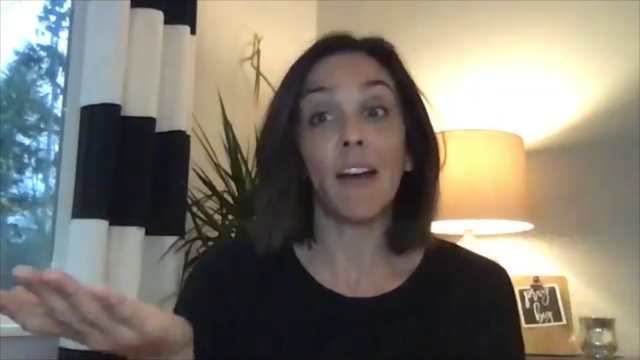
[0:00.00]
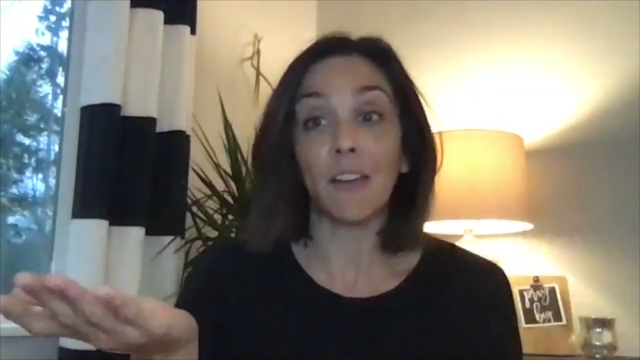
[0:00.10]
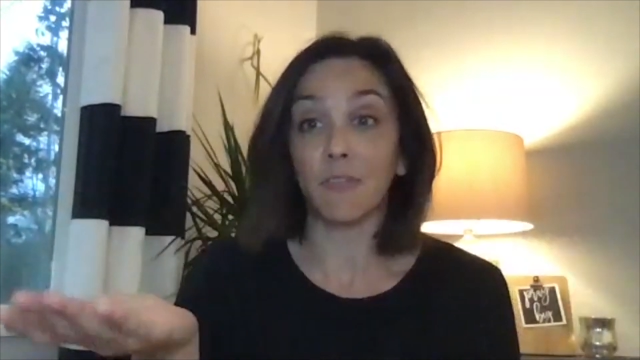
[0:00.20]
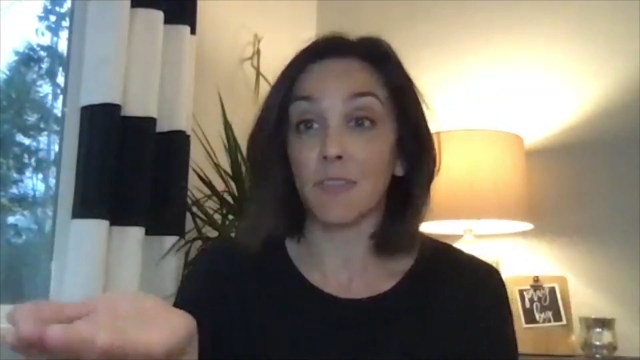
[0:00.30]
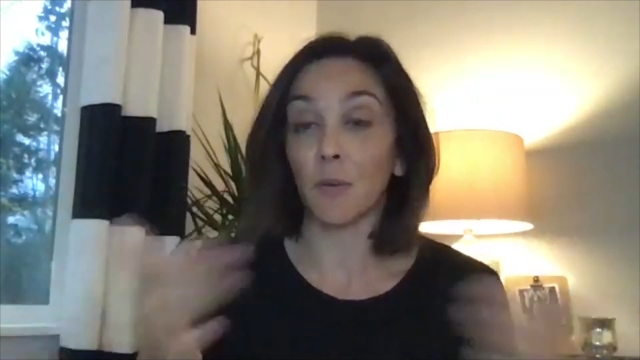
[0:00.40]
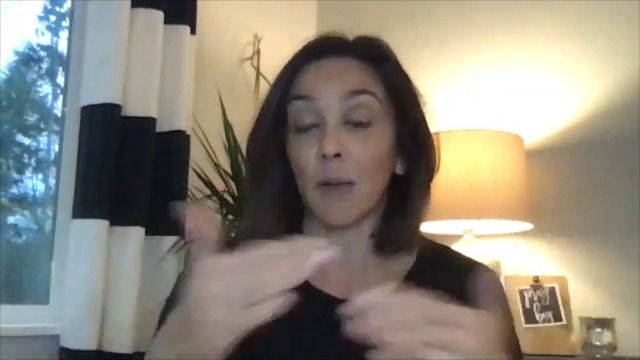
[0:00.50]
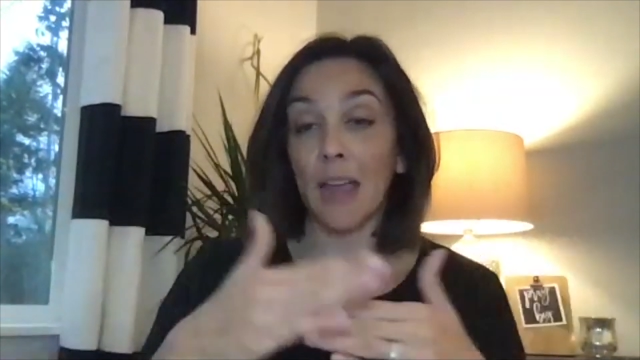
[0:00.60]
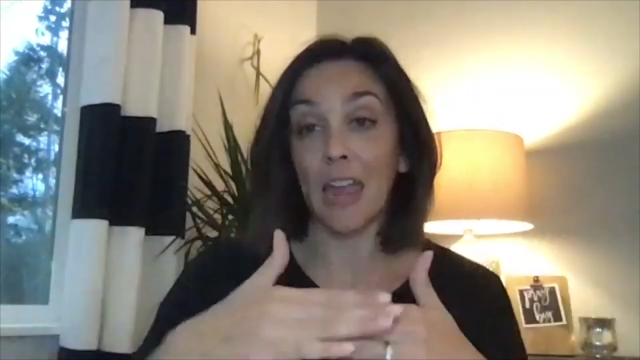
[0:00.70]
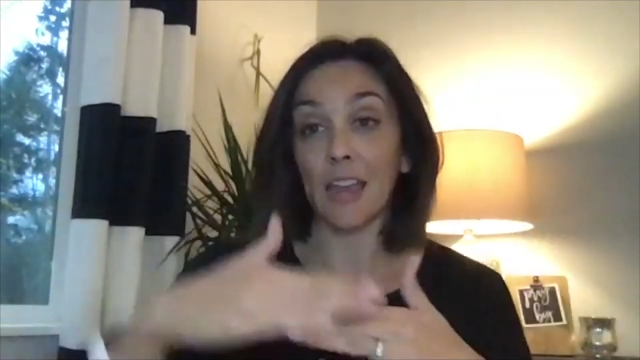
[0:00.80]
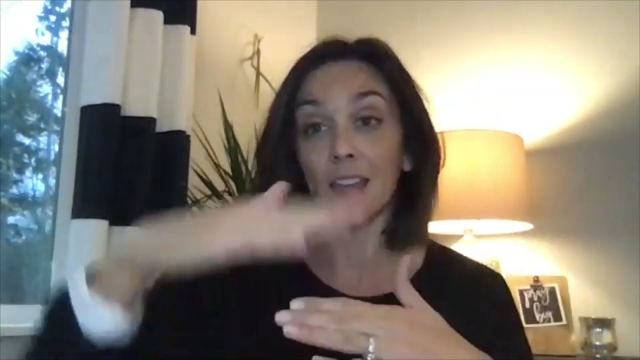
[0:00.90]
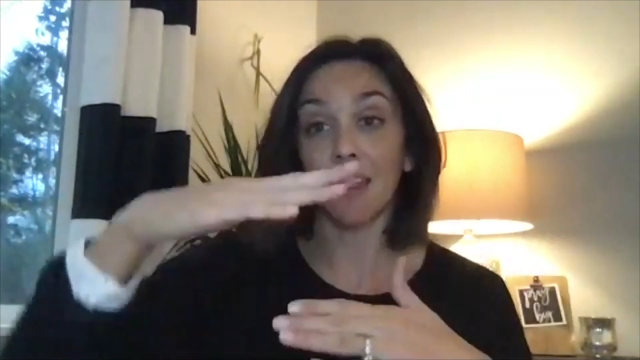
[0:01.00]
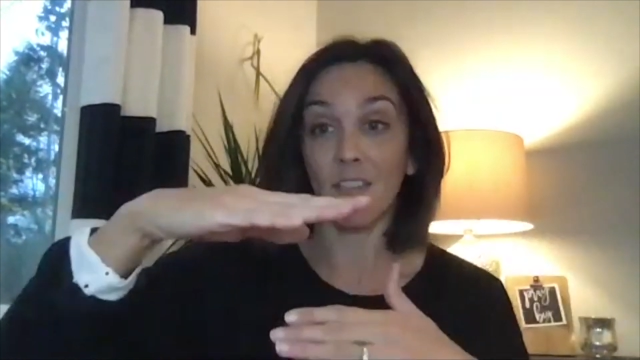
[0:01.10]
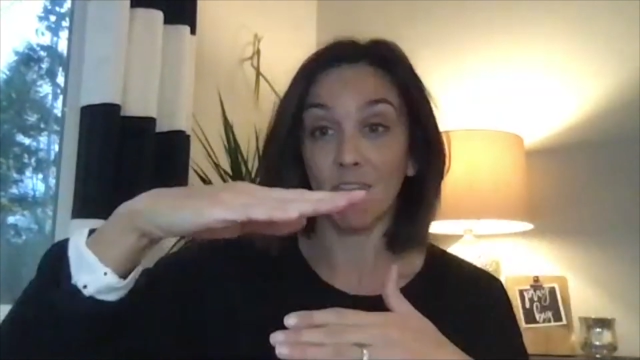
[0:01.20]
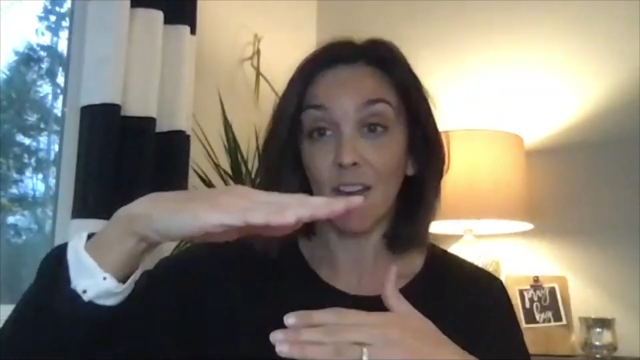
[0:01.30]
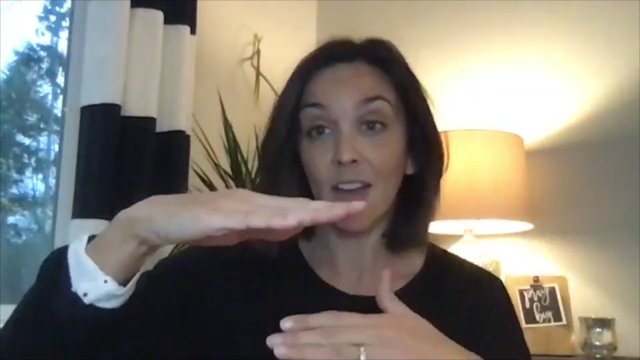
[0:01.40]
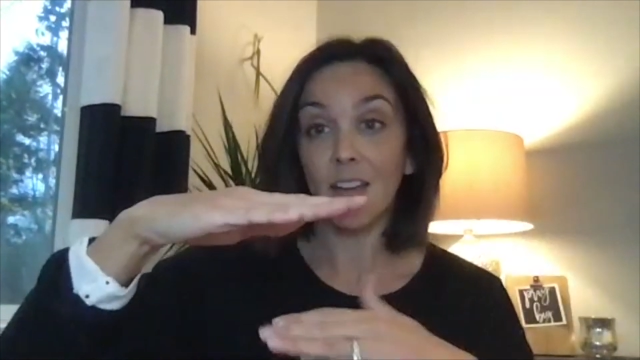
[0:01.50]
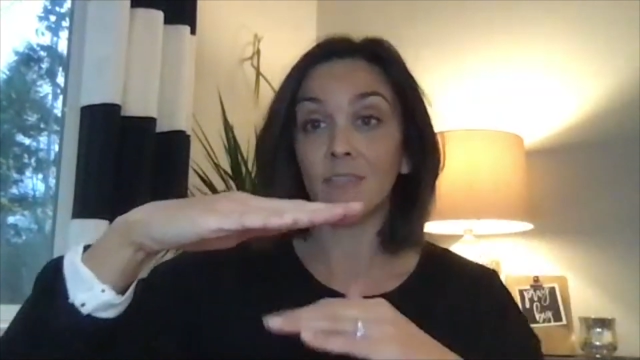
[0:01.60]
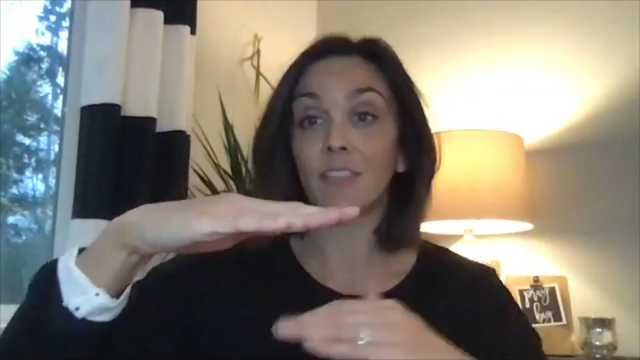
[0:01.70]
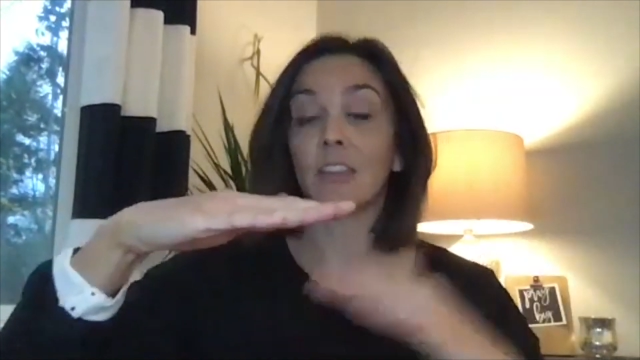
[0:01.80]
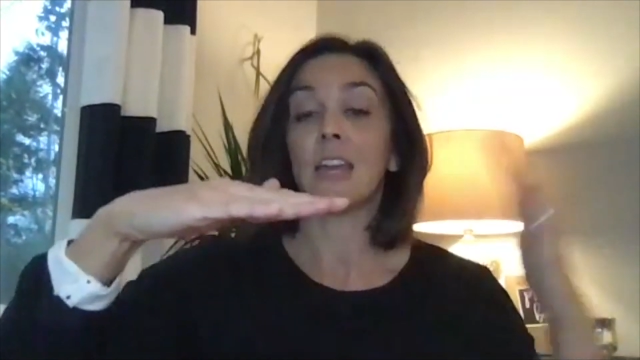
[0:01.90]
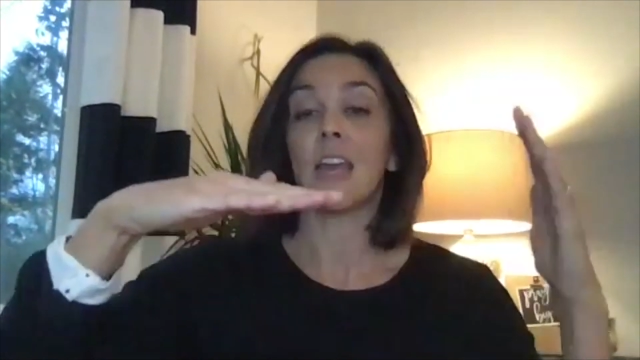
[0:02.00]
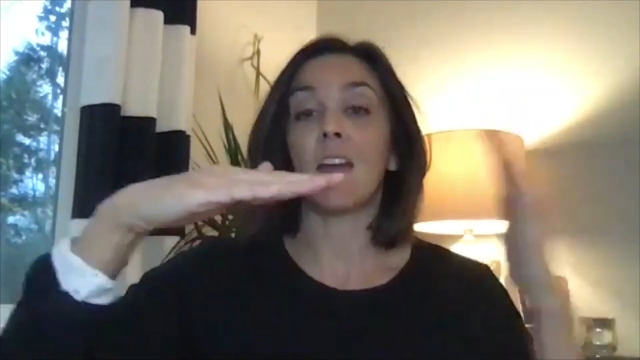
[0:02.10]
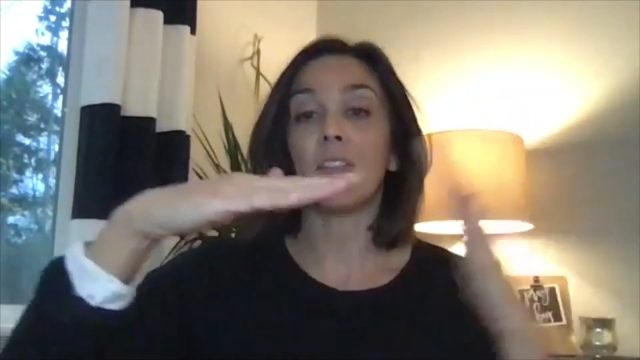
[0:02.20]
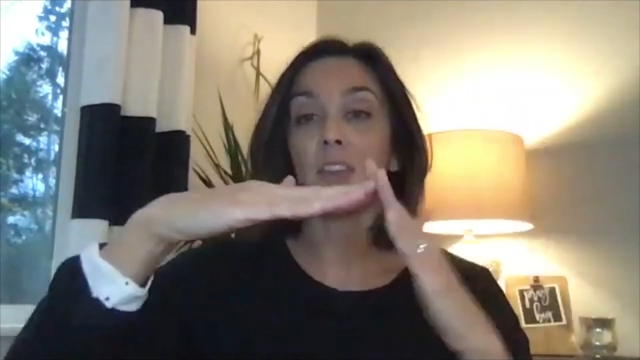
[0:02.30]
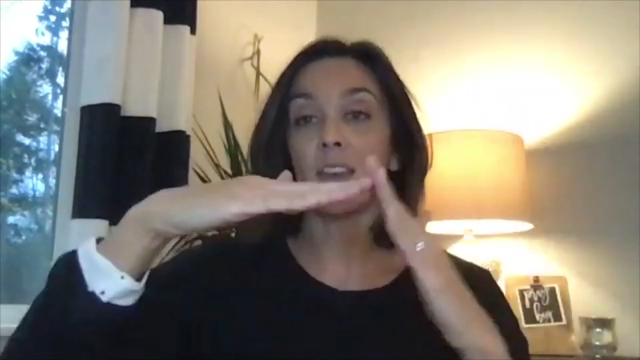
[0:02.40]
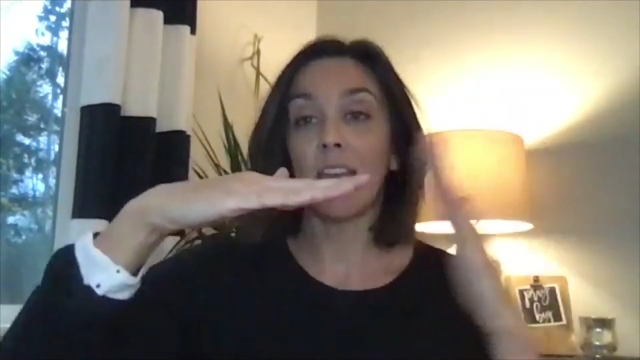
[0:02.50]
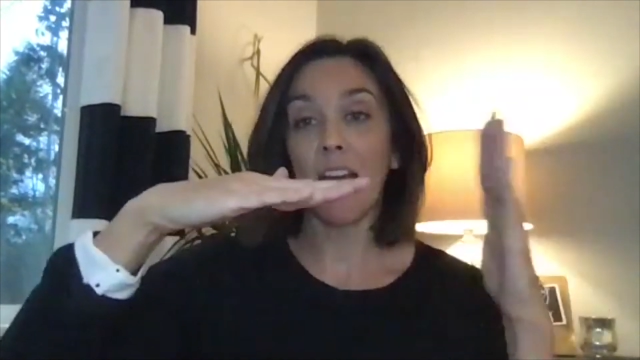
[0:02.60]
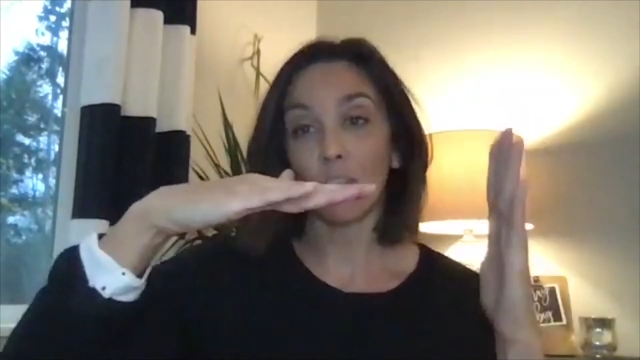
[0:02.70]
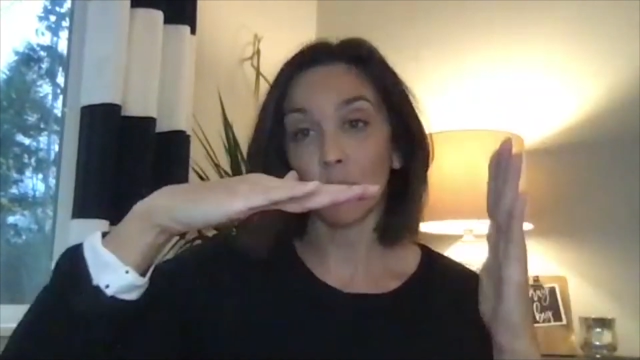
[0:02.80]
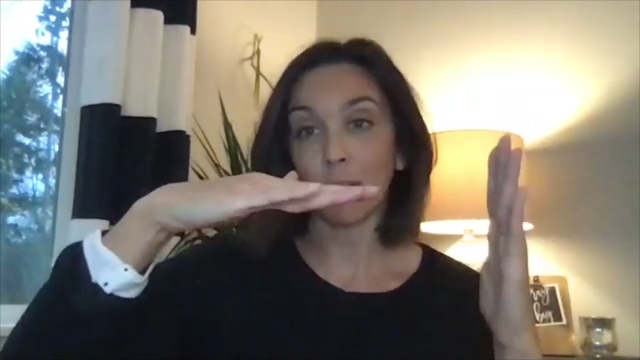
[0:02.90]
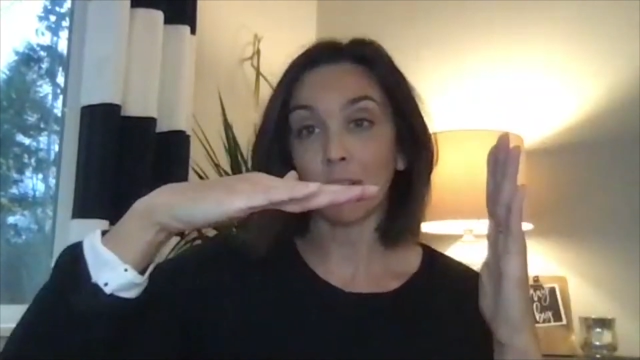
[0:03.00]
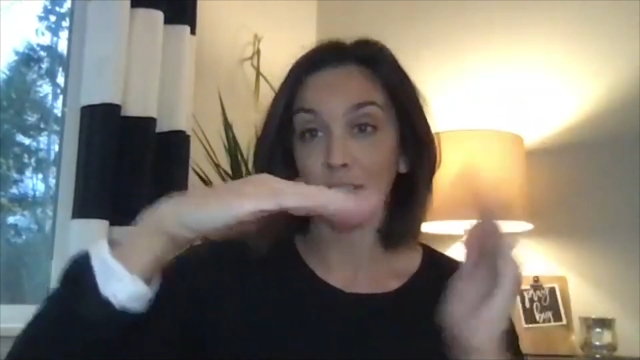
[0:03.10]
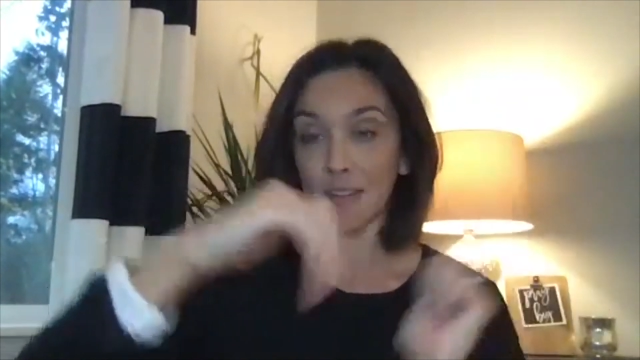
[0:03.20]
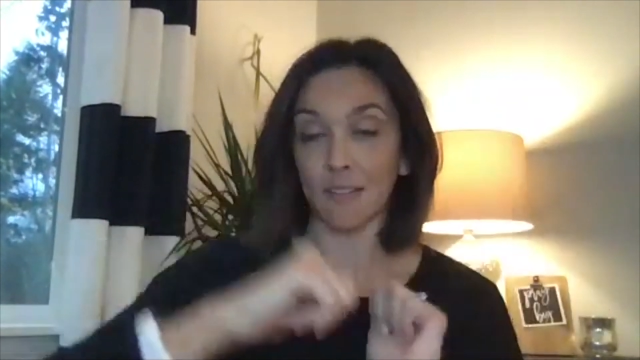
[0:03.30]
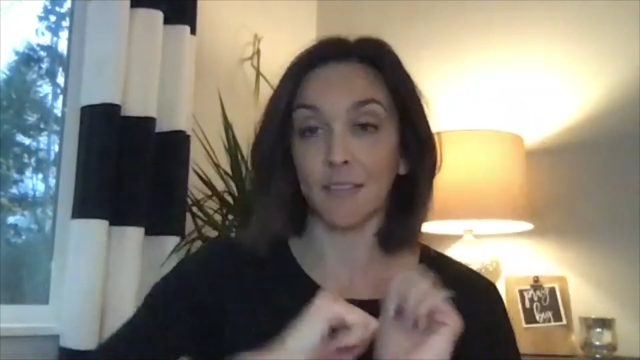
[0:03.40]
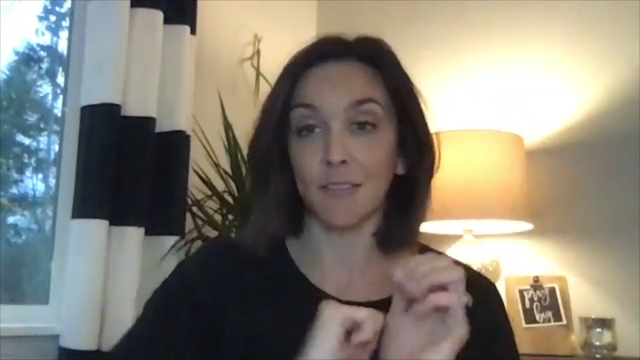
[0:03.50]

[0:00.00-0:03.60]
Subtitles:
So I hang it at 5 and then out about 6.